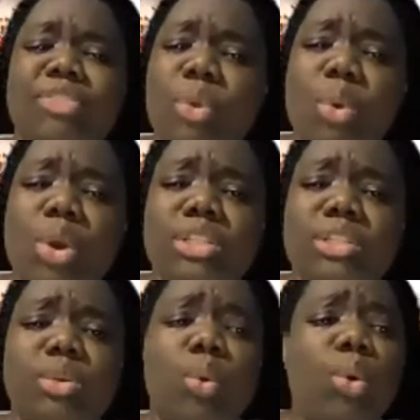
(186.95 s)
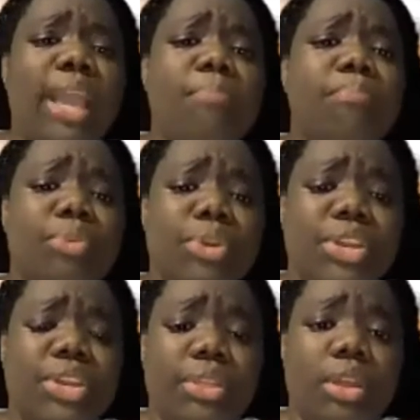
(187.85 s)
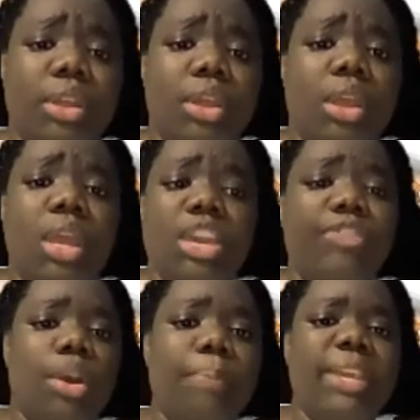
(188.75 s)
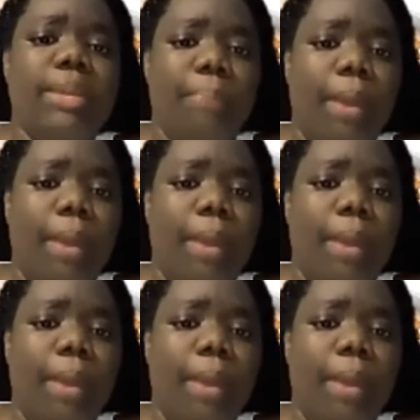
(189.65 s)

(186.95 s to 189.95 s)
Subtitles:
Of course, who can breathe if you're being